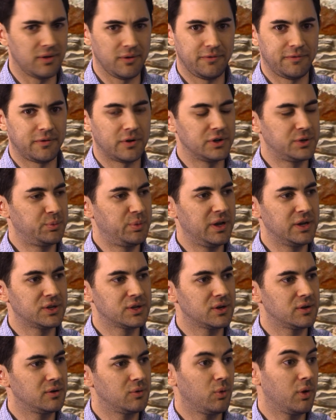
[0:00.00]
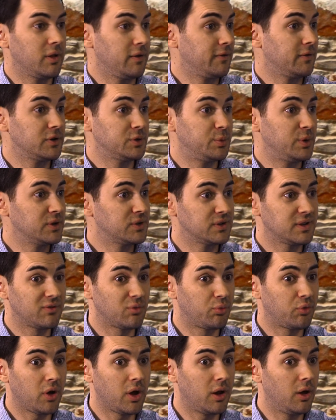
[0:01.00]
one of the first pictures I ever
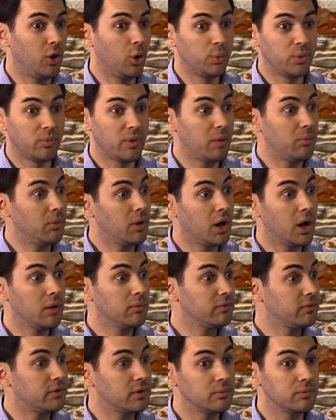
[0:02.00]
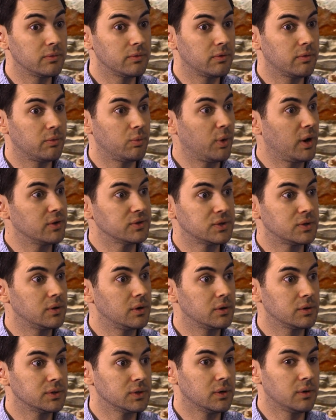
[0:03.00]
brought home to my mom from when I was 3
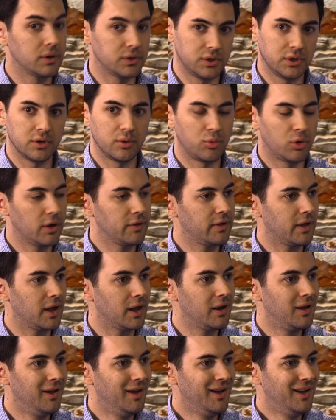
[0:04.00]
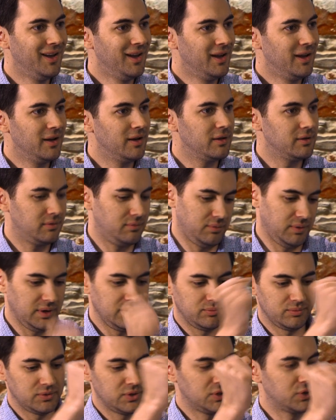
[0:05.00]
years old, I should have brought that.
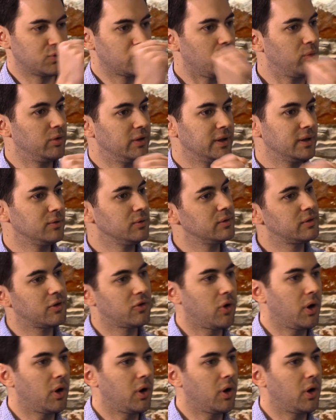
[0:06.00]
Me scribbling with